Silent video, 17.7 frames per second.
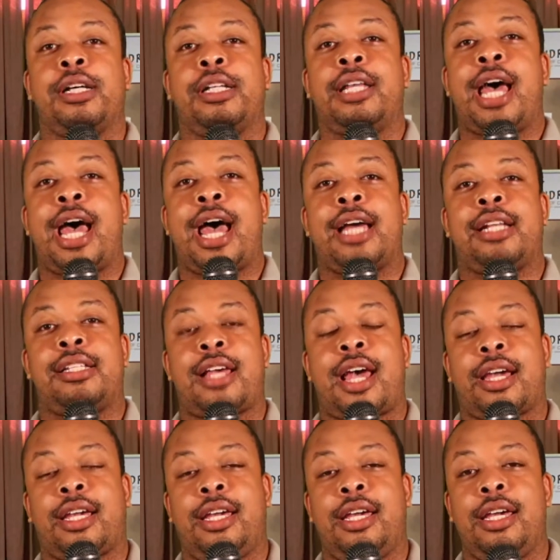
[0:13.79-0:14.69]
that
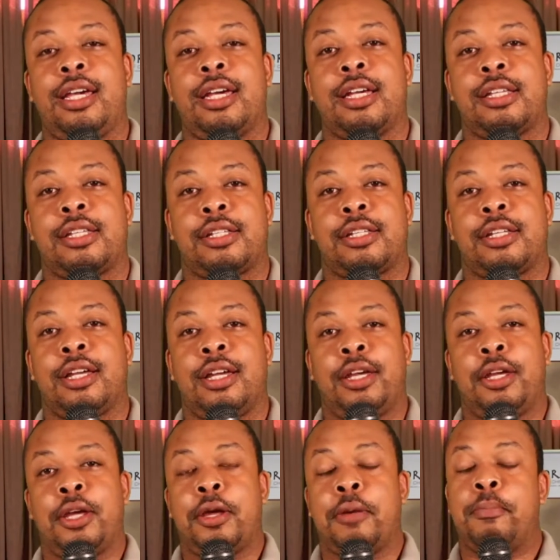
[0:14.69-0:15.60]
Zacchaeus
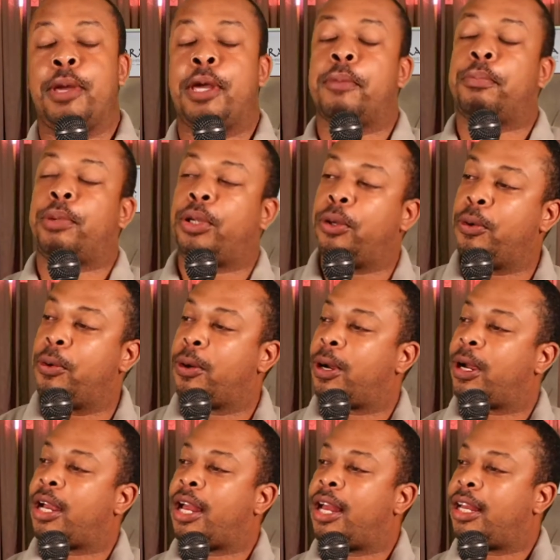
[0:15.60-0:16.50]
meant
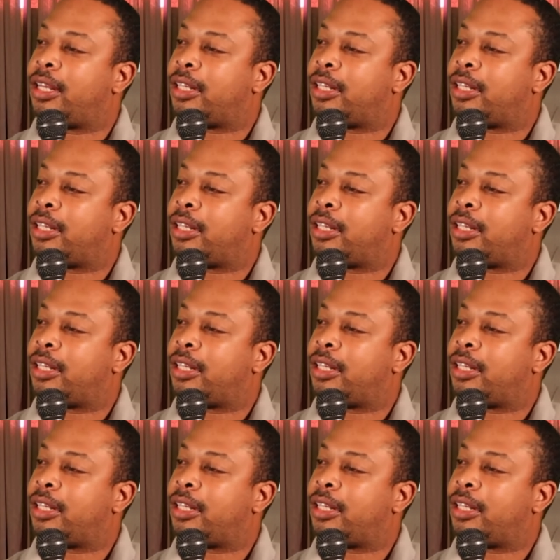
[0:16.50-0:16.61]
pure?